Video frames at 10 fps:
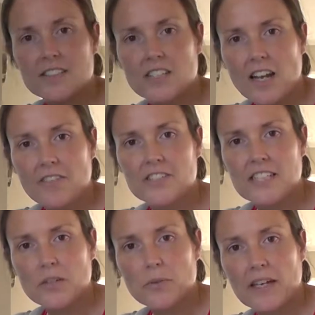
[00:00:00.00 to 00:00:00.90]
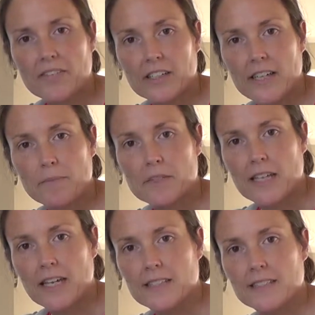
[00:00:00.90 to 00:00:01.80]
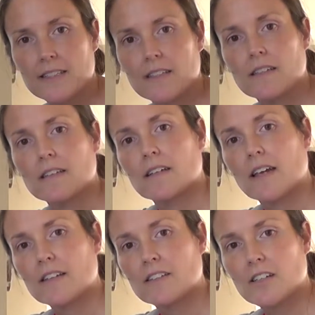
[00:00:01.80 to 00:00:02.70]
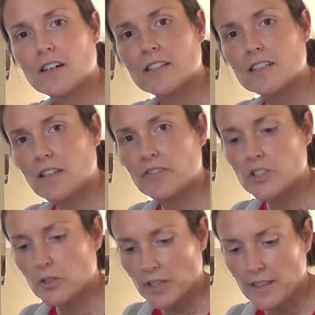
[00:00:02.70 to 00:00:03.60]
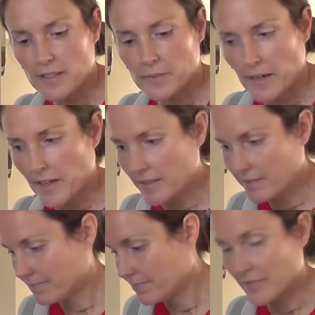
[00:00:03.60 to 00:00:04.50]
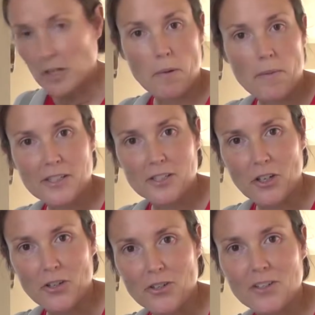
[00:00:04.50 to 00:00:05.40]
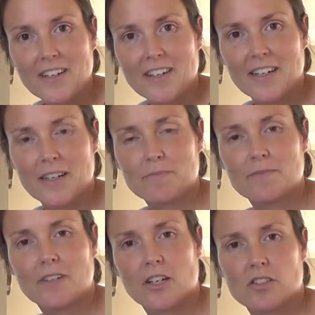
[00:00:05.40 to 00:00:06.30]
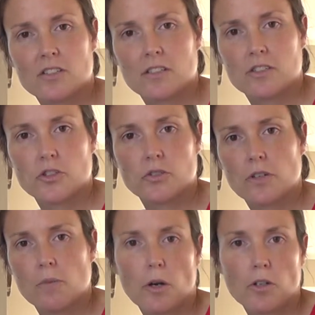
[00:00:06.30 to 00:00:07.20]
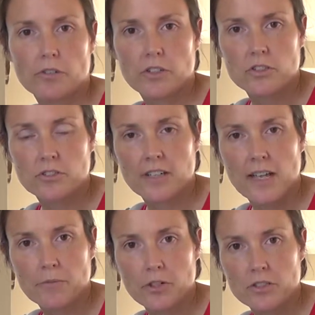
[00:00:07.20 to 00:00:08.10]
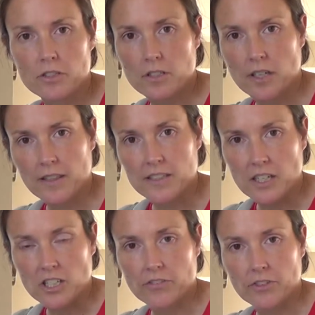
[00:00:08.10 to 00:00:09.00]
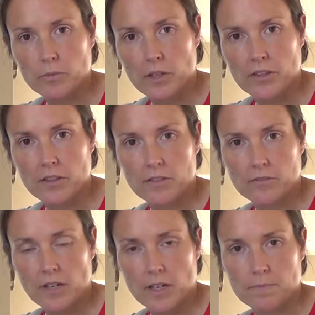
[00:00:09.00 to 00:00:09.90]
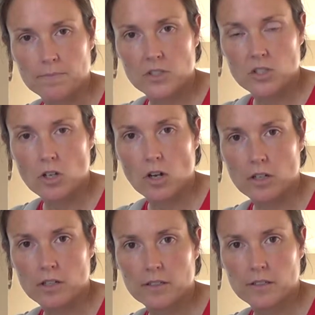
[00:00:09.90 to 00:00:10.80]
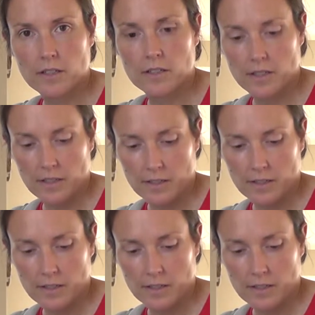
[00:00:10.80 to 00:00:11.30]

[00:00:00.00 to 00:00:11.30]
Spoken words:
Tonight for dinner we're having lamb steaks, and I discovered doing it this way that I'm about to show you. I used to do a boulder roast or a lamb roast in the Dutch oven with stock, and